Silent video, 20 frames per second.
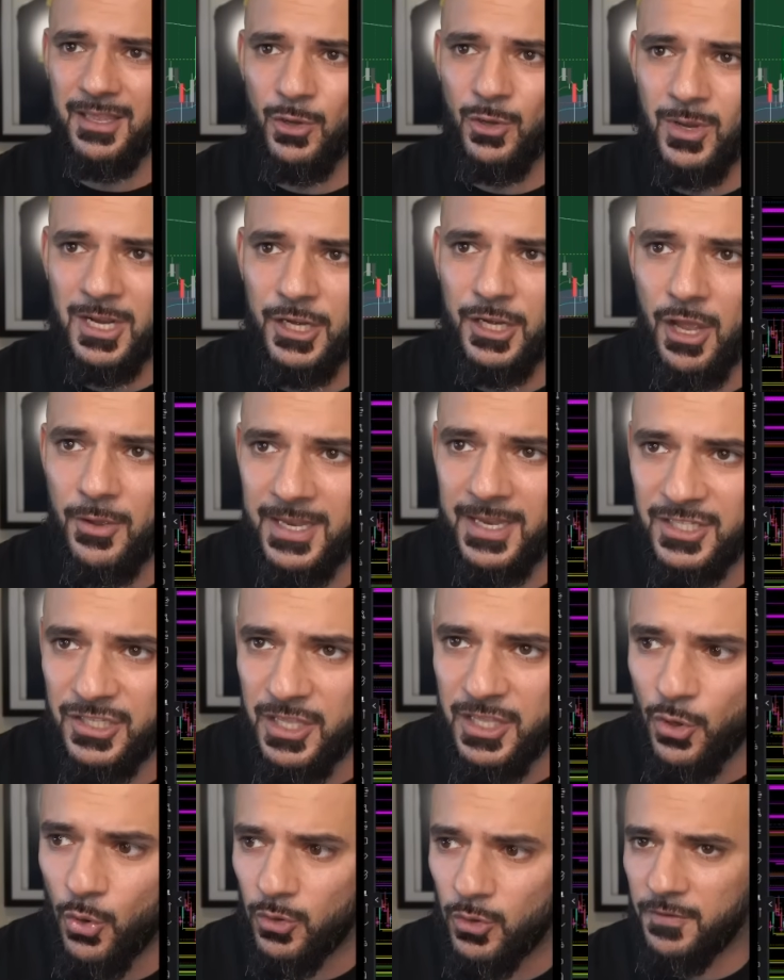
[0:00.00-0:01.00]
Quickly going into the
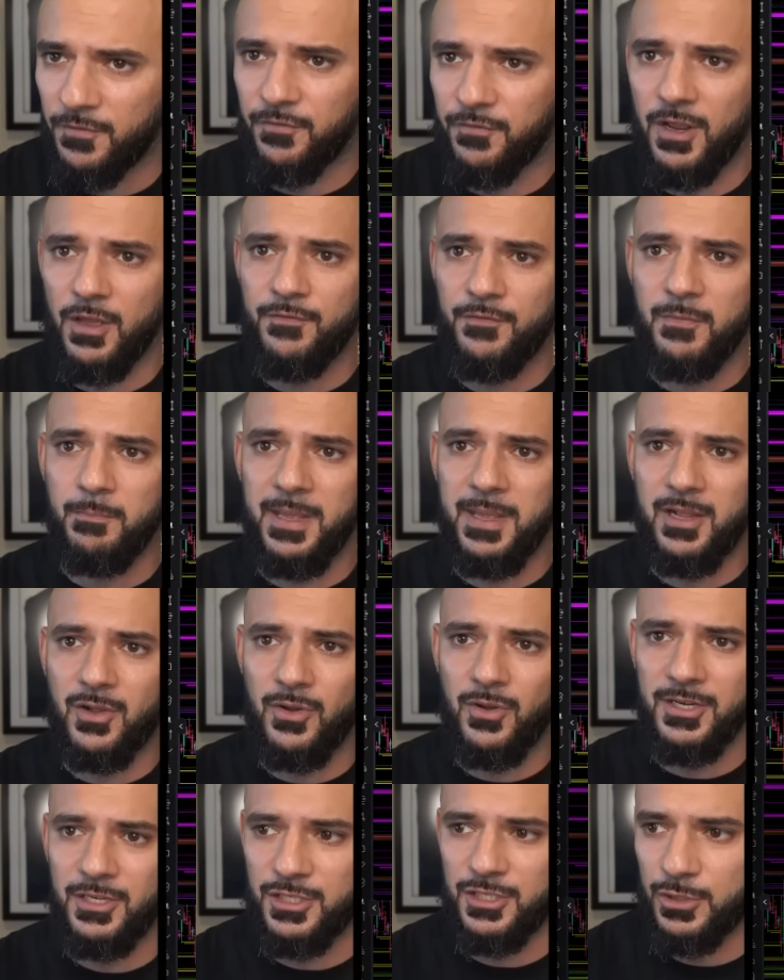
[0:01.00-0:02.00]
order flow for
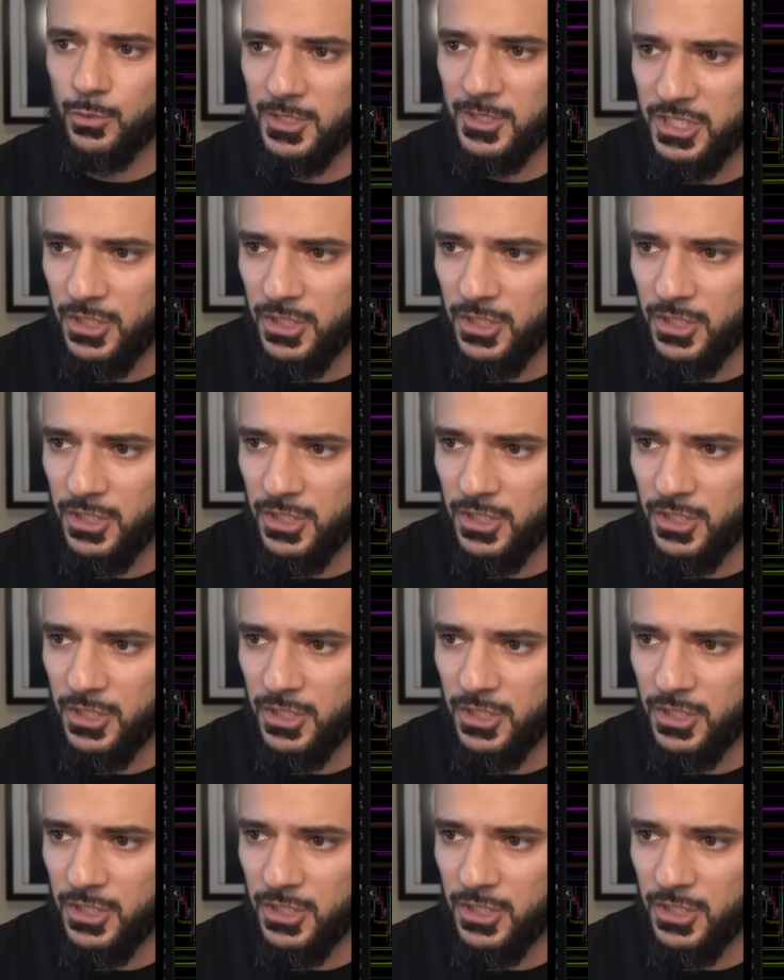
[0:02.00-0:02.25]
Bitcoin to switch